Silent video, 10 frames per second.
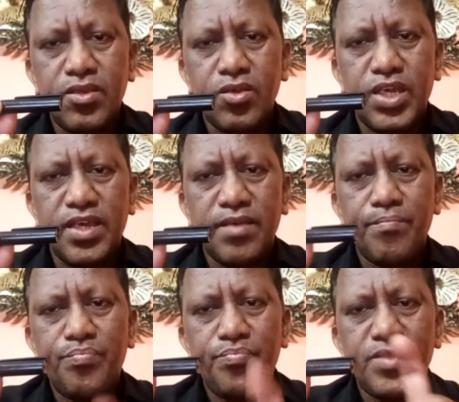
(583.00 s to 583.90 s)
Okay,
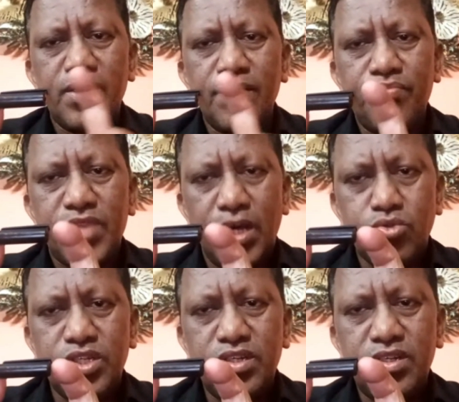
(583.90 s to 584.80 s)

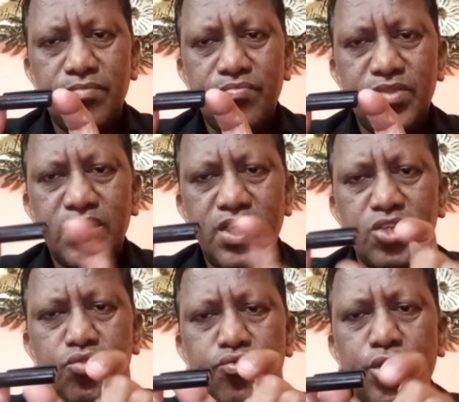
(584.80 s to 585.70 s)
1000
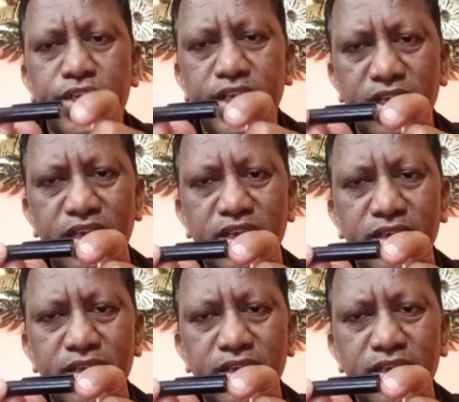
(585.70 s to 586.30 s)
into 40.